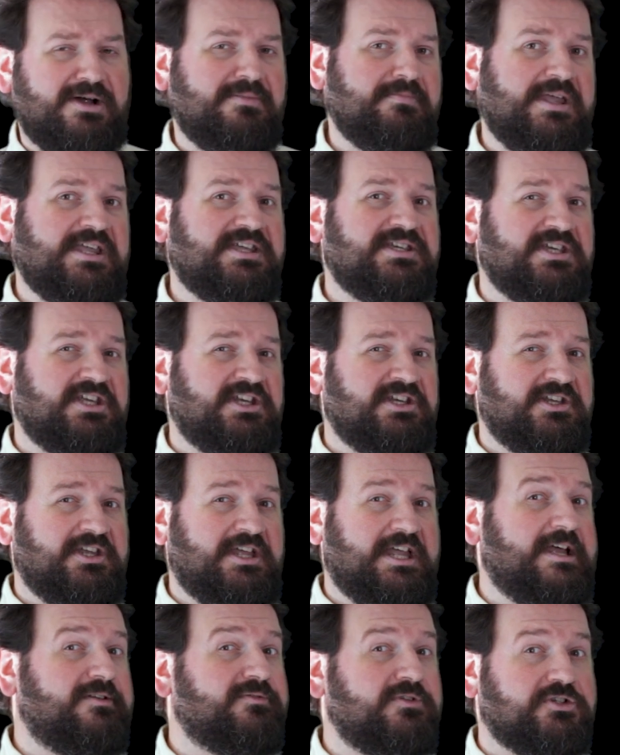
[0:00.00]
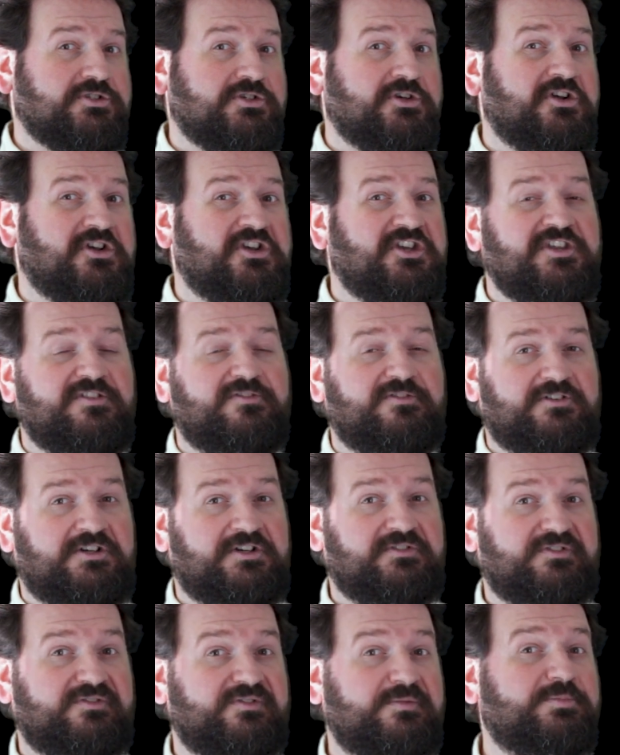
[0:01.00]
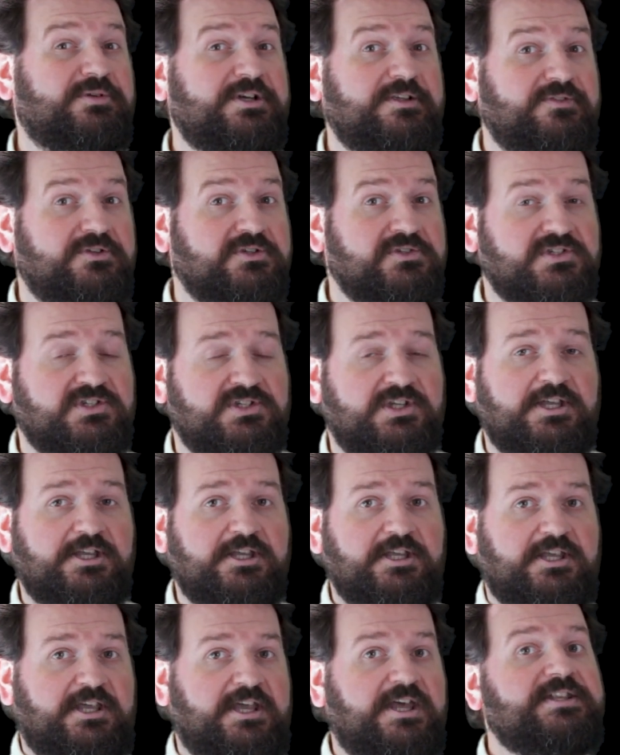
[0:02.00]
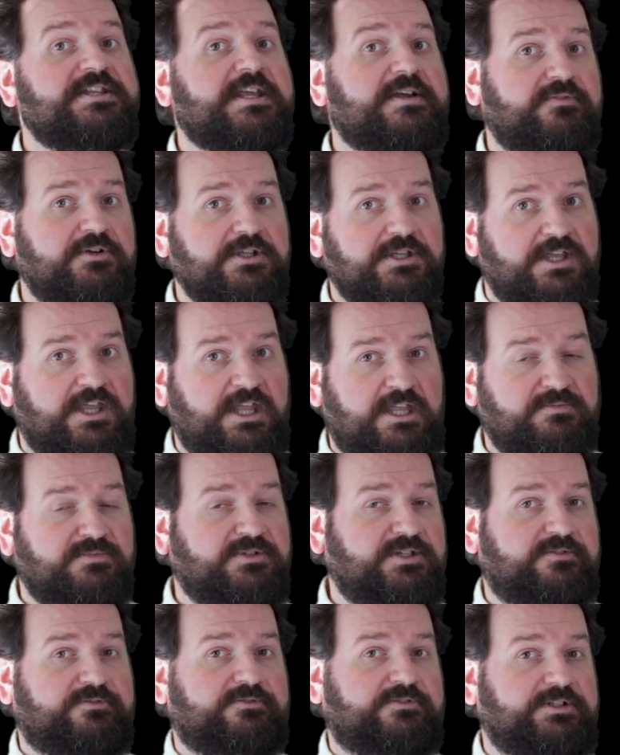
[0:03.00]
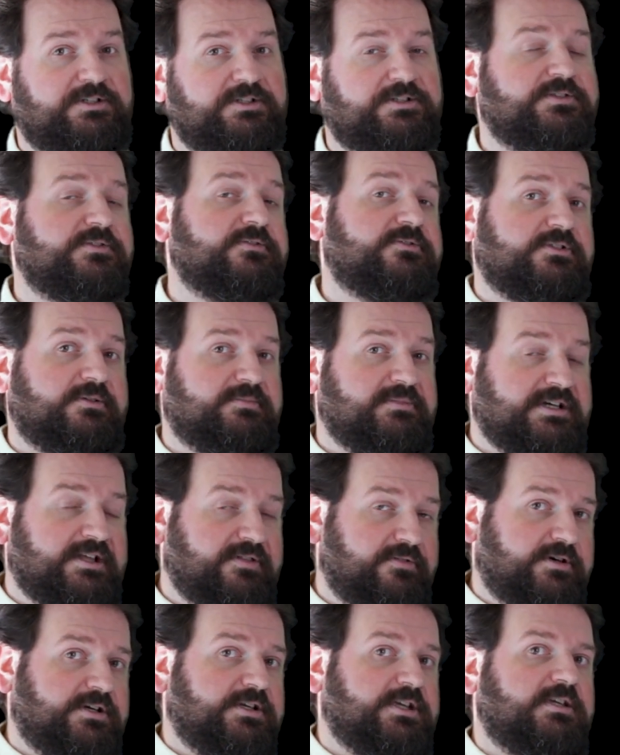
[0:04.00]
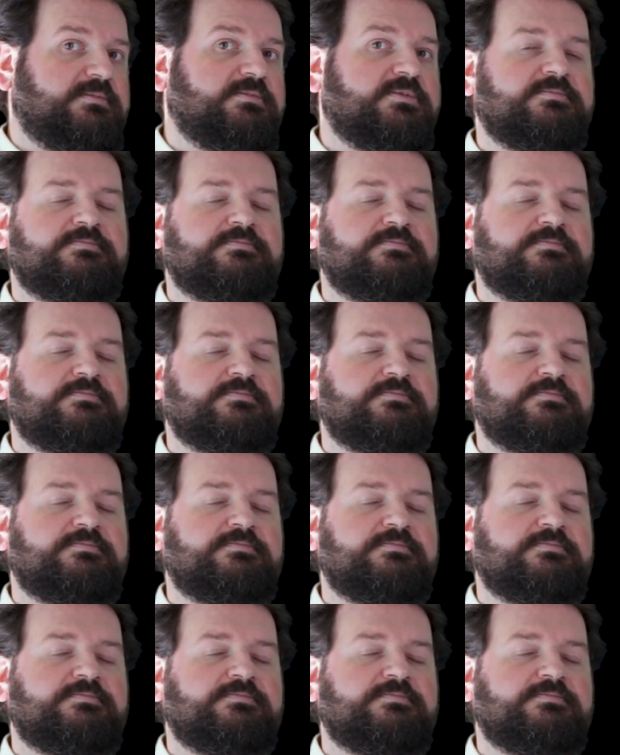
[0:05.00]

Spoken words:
making every turn different from the previous and every game different from another game.